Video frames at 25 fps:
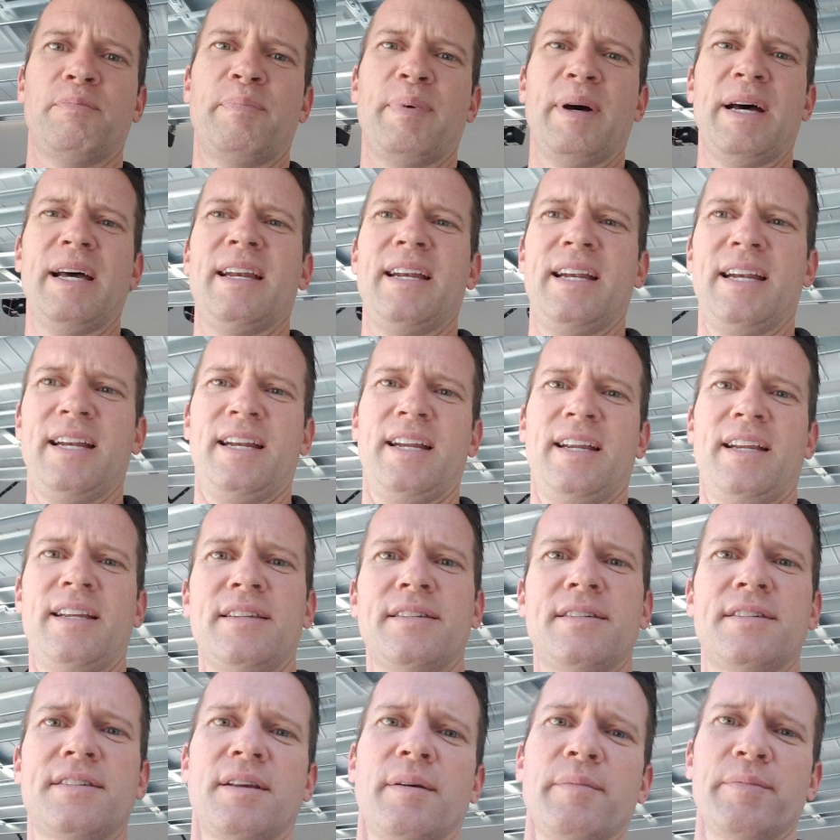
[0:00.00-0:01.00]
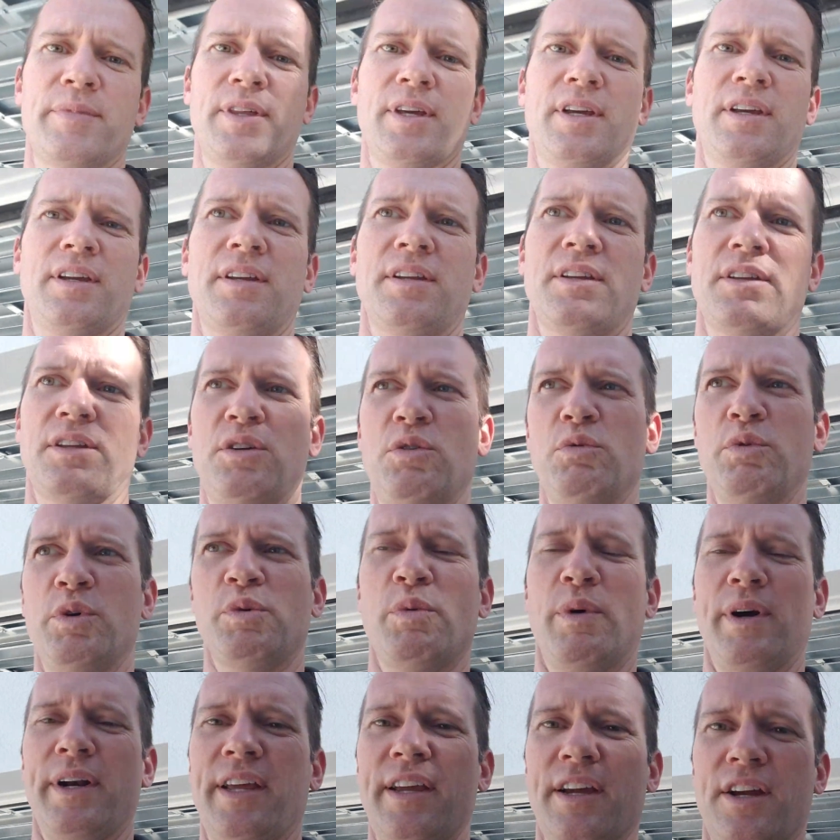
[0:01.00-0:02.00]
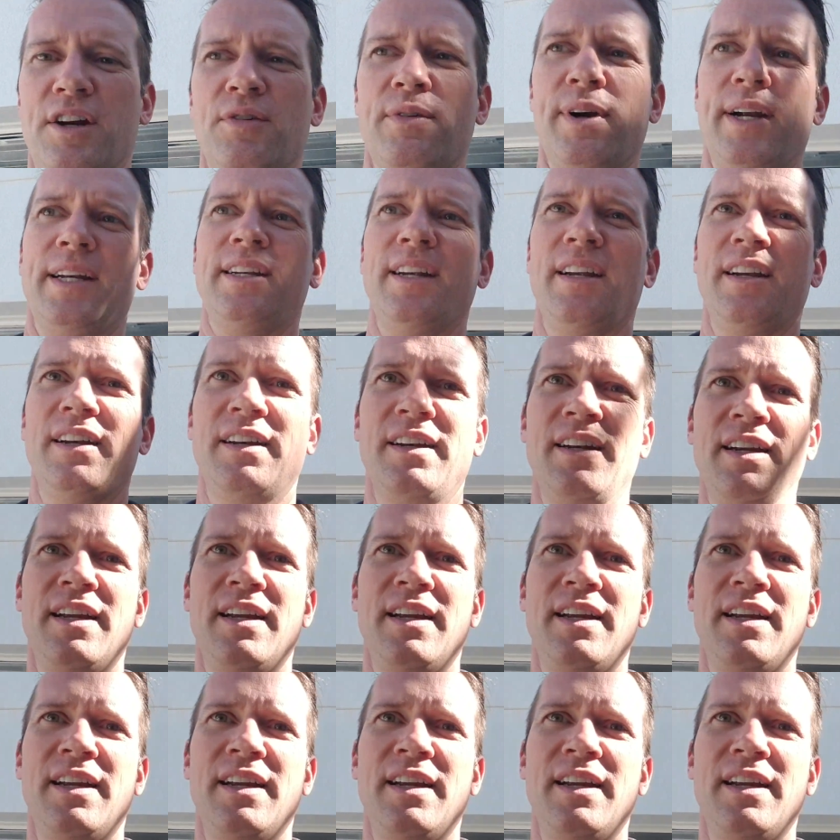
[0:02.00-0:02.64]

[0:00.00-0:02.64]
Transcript: but it is something you would want to get corrected